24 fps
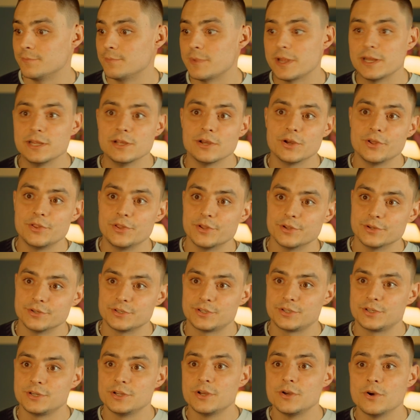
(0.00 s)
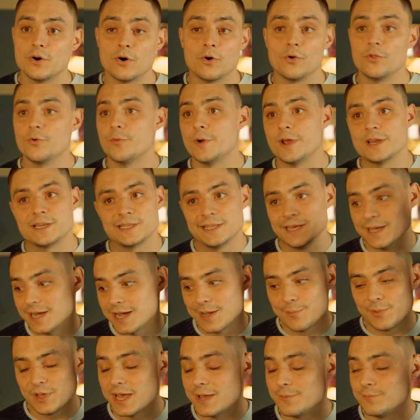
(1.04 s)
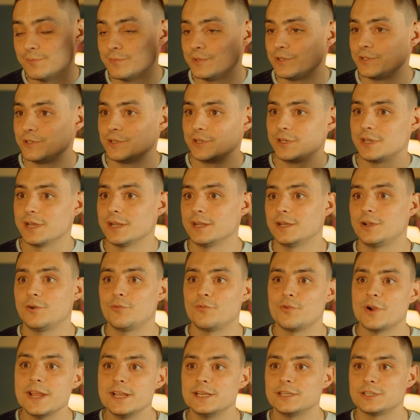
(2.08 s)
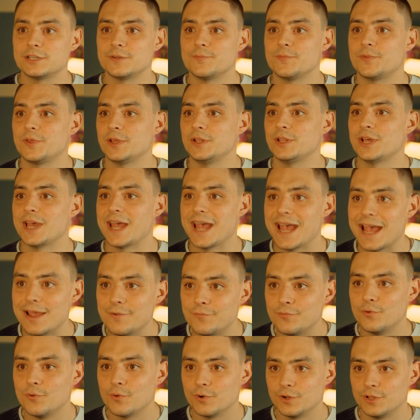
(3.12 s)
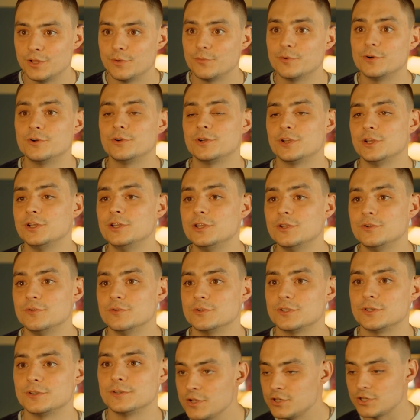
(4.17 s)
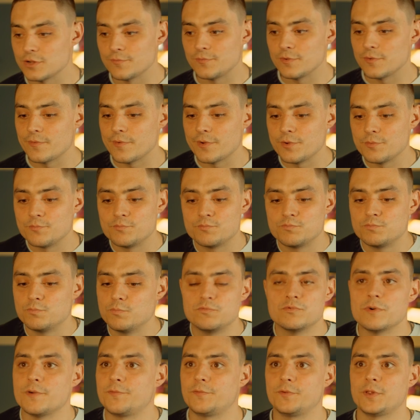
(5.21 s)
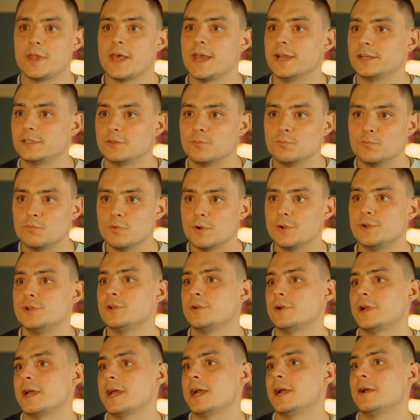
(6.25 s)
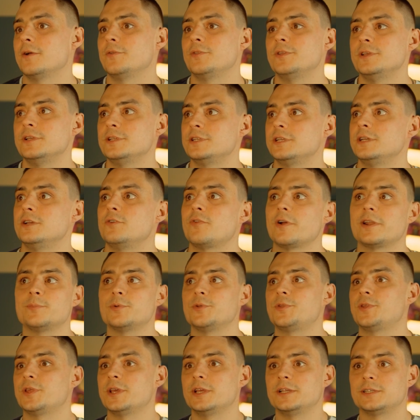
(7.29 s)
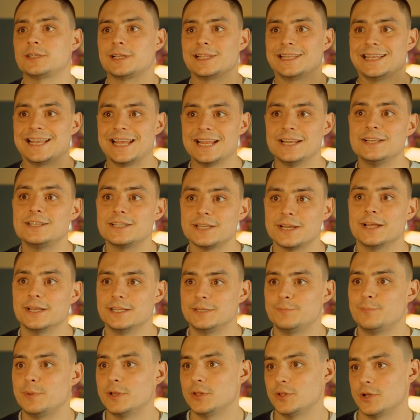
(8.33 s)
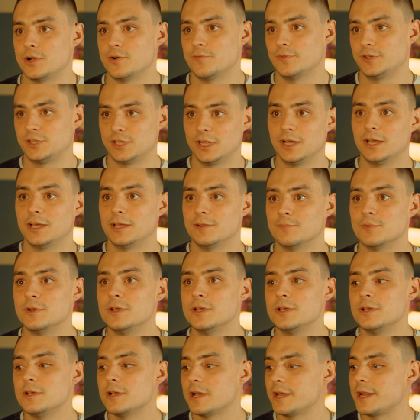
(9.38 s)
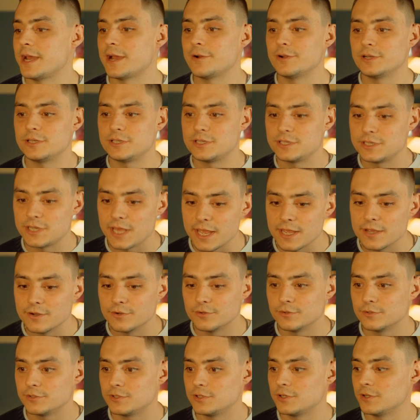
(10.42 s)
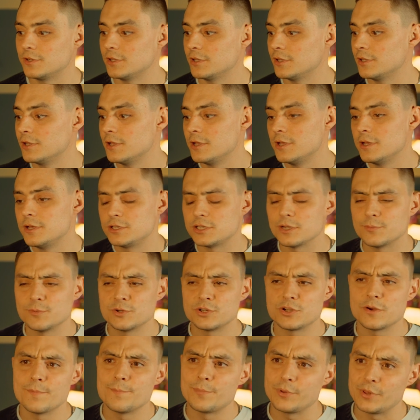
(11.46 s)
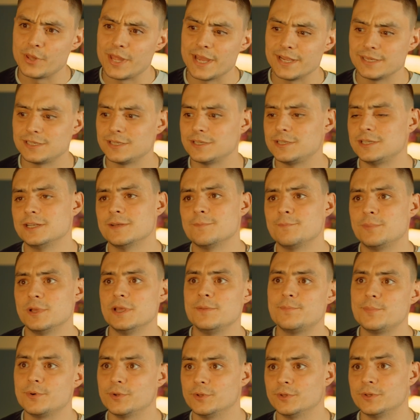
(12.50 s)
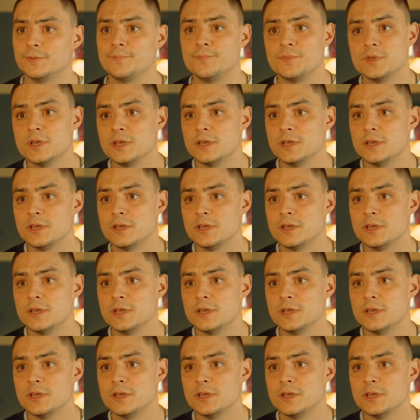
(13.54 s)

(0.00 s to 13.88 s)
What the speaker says: and many others, all the way to the IBMs to kind of create something that everyone in the world can use. So if you ever reflect and wonder at how these incredible things like the internet is built over time and how it's scaled to so much complexity in people,